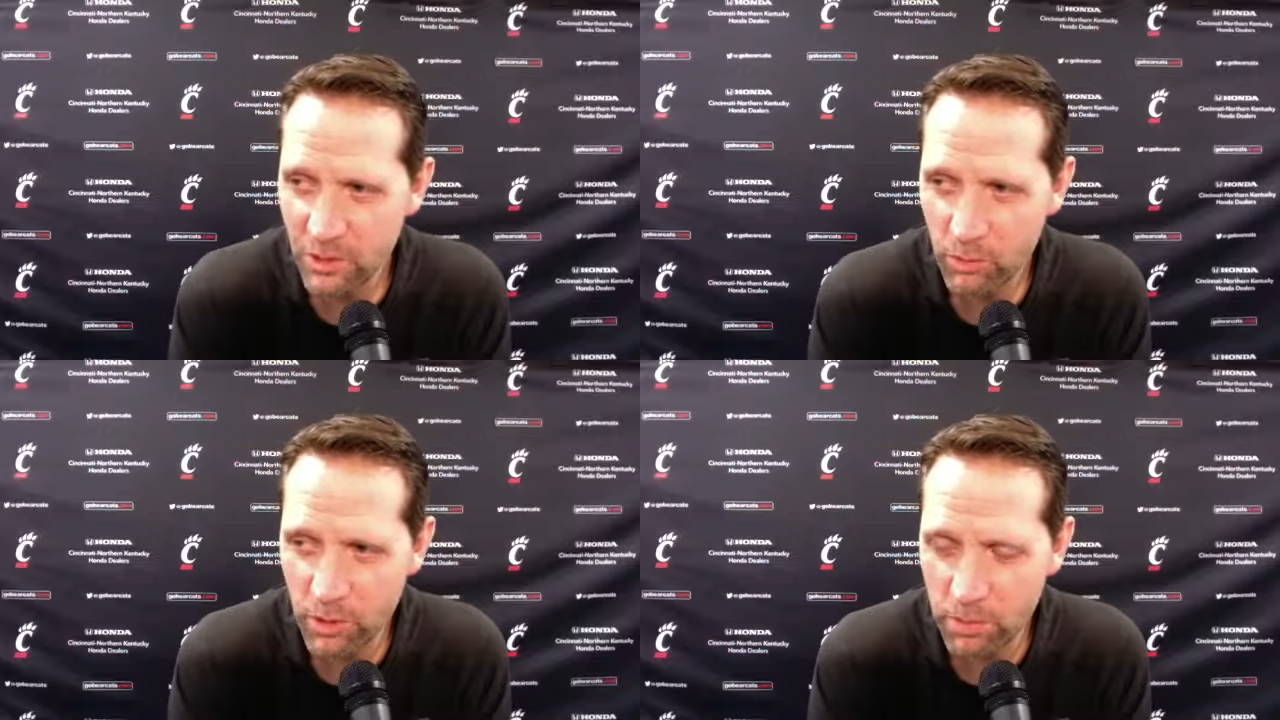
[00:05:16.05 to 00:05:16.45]

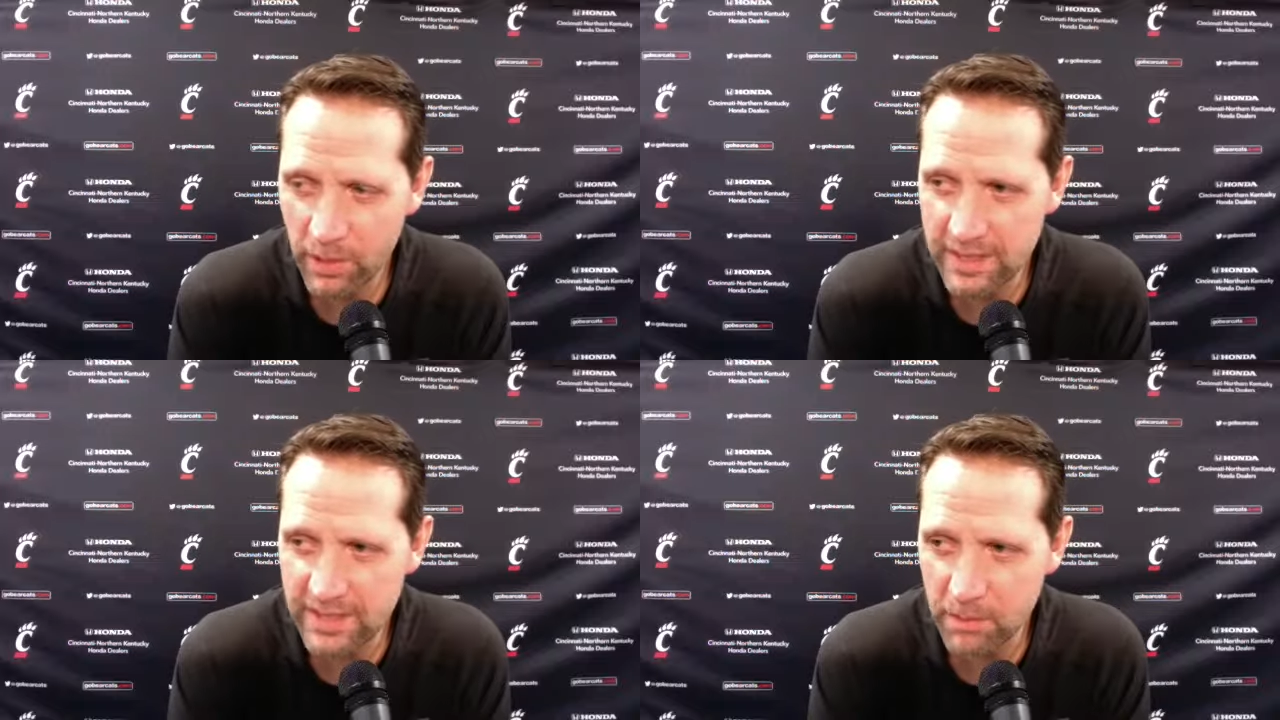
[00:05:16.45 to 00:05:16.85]
we were
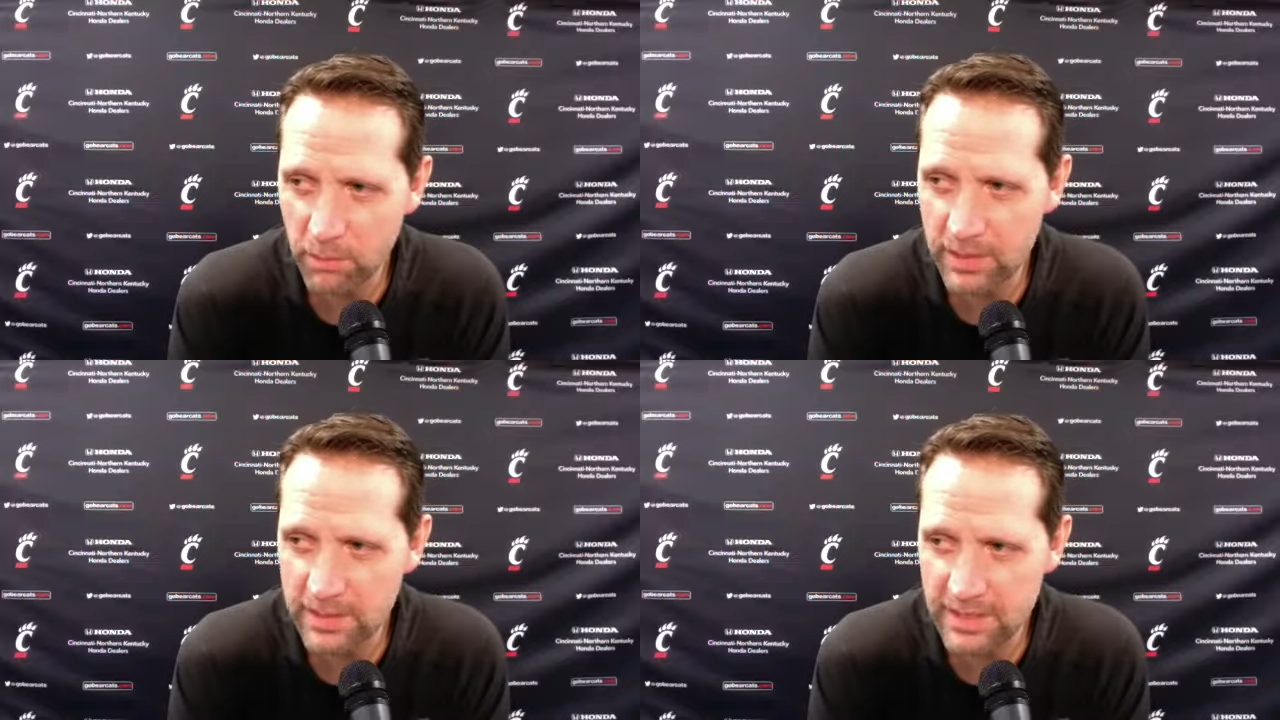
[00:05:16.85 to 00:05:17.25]
playing
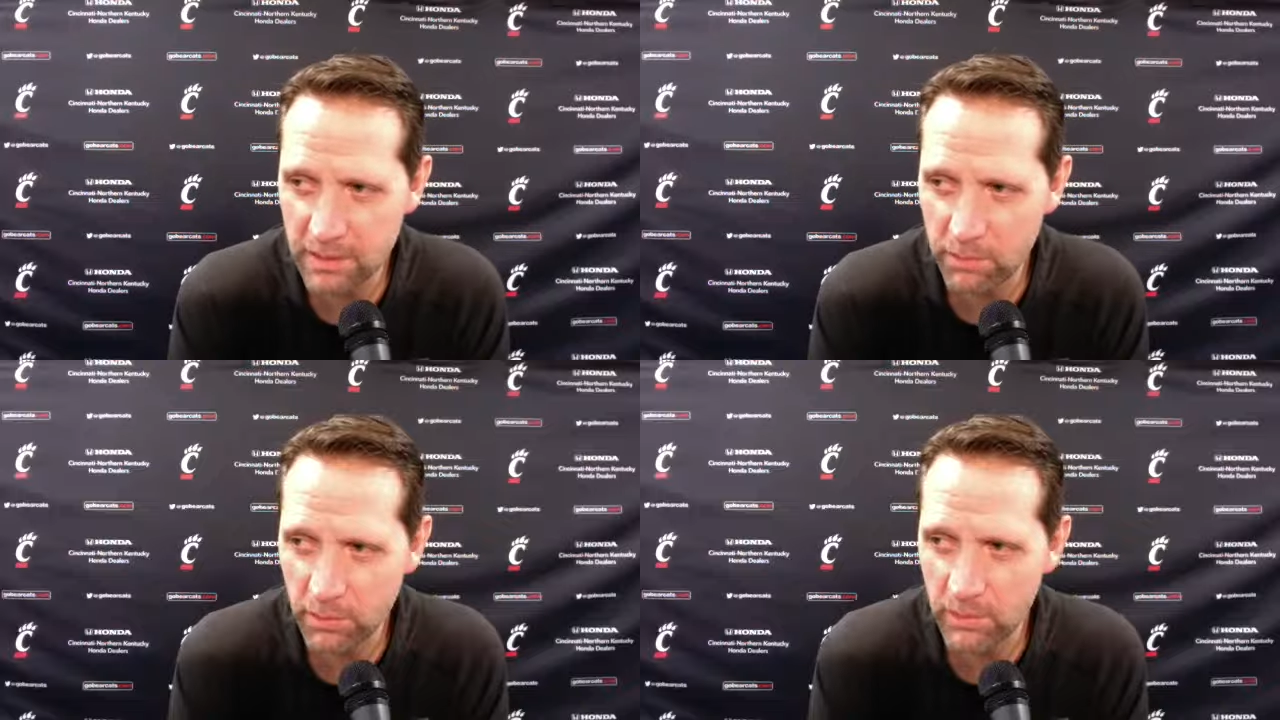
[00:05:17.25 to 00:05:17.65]
Temple at
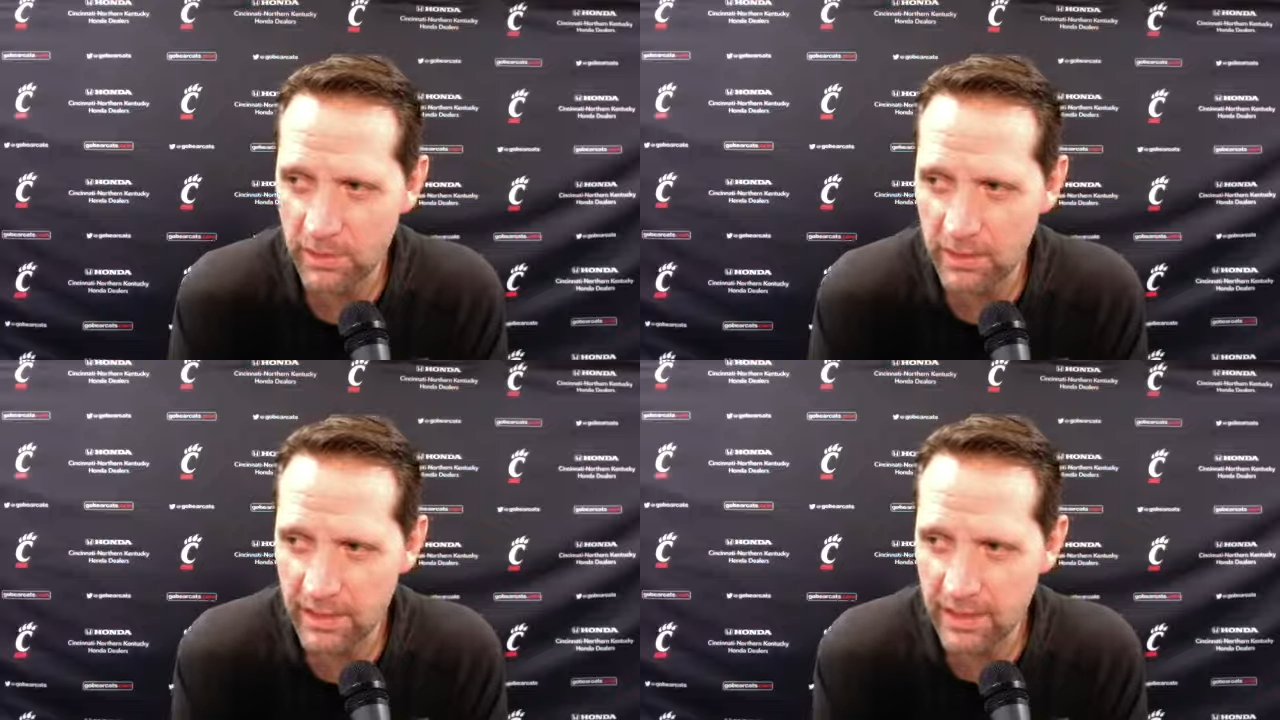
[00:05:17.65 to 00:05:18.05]
Temple,
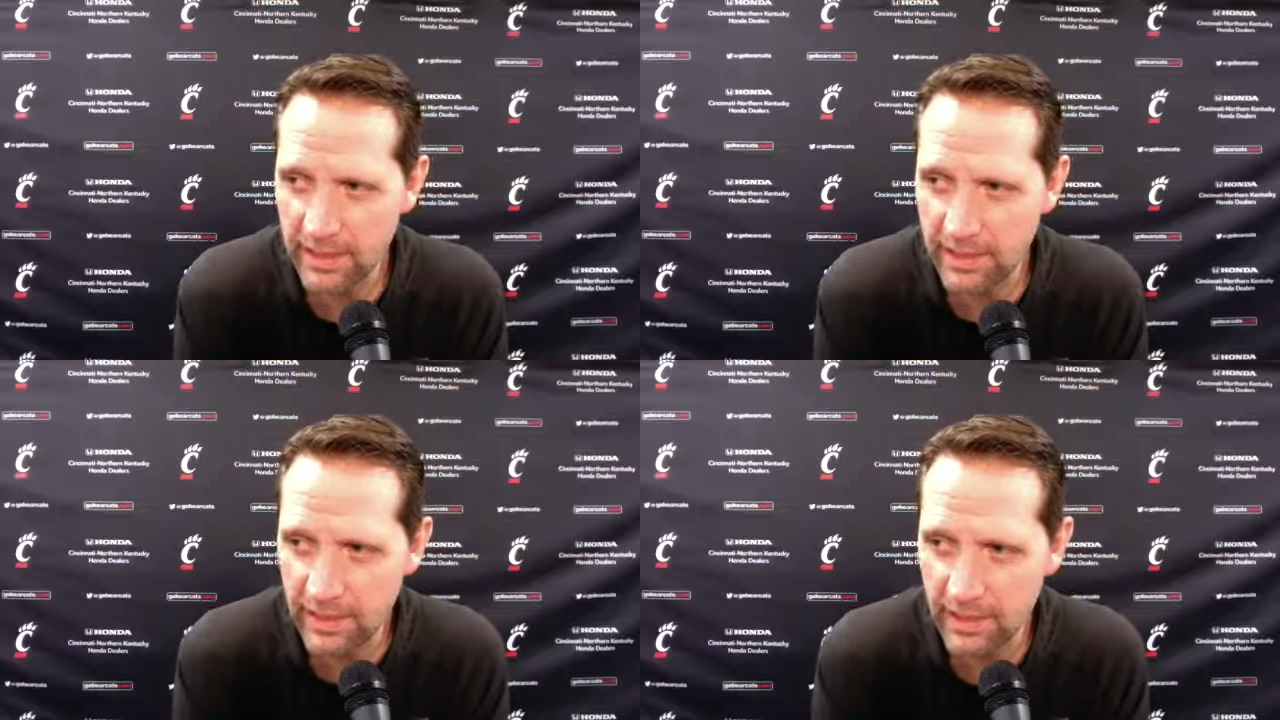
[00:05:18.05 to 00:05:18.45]

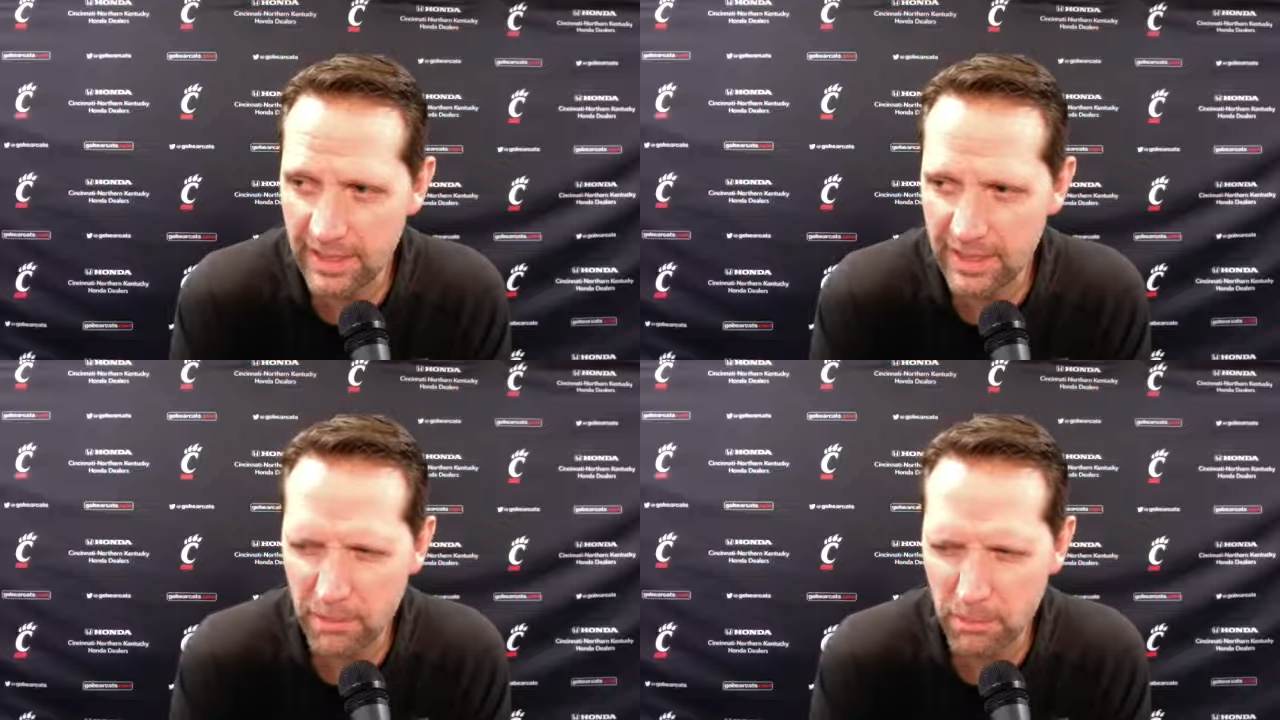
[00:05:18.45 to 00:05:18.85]
and uh, I
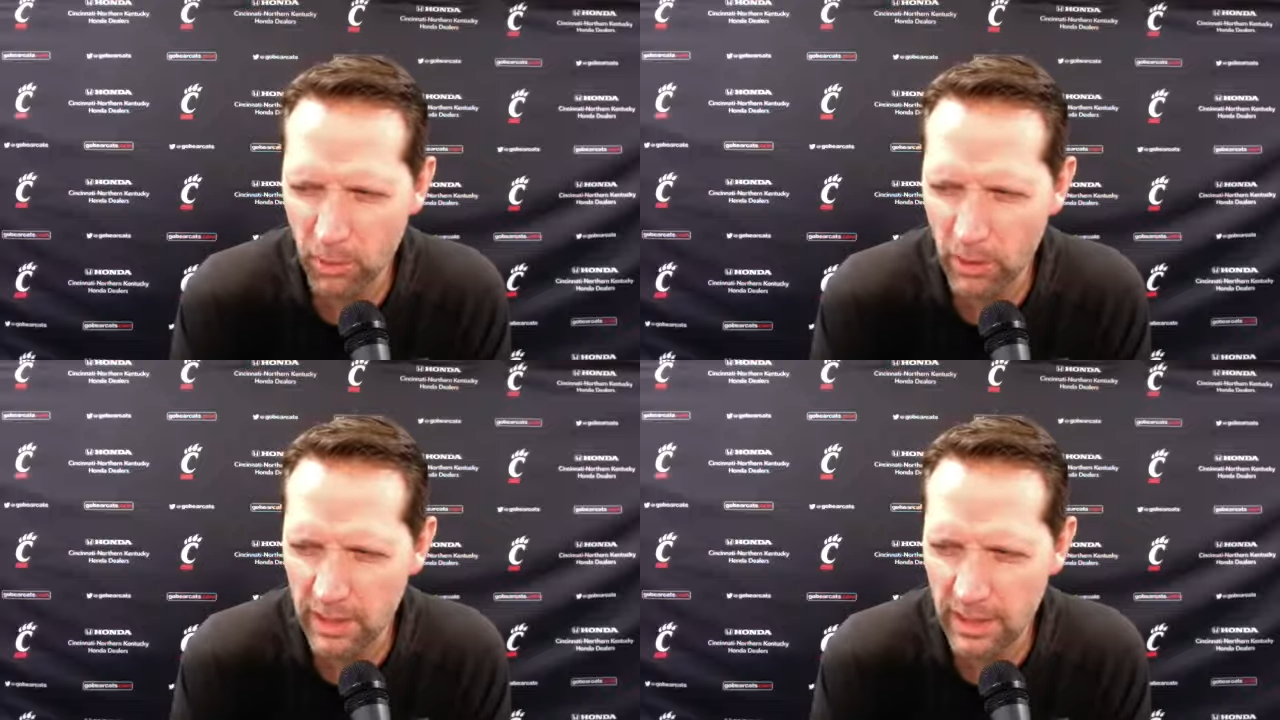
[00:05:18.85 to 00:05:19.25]
think it
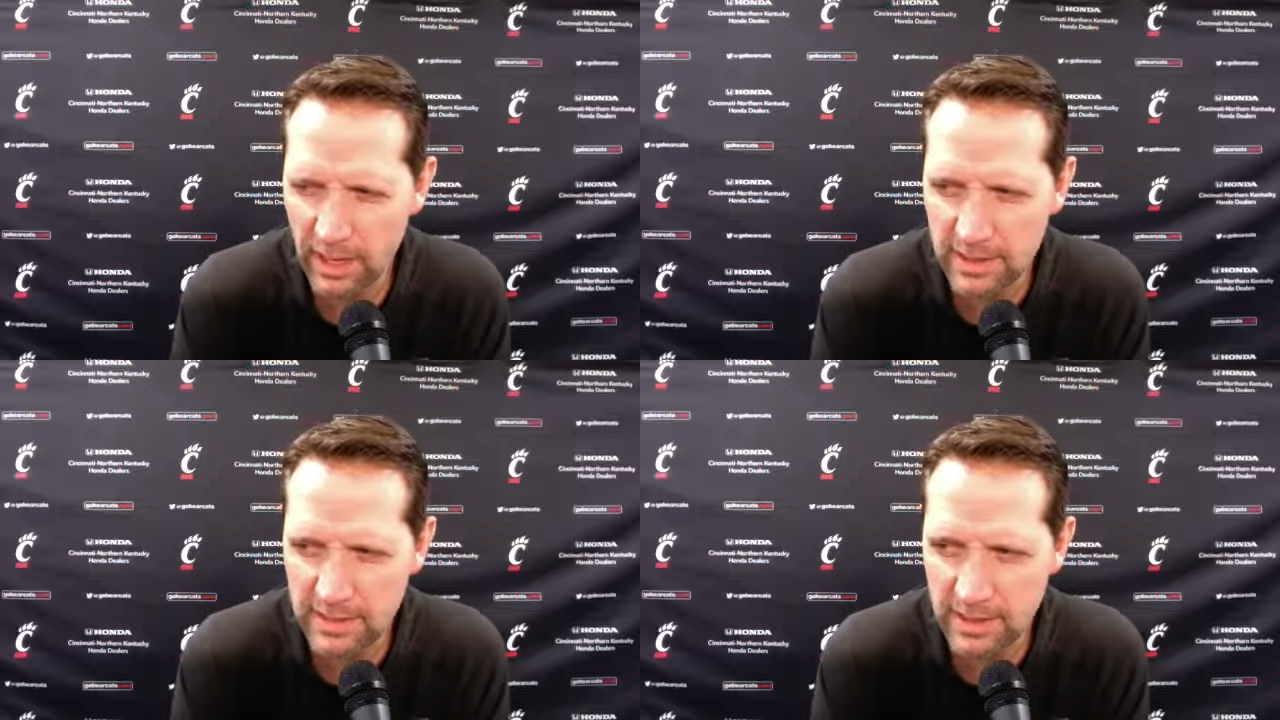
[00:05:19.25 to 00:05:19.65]
Marty Collins.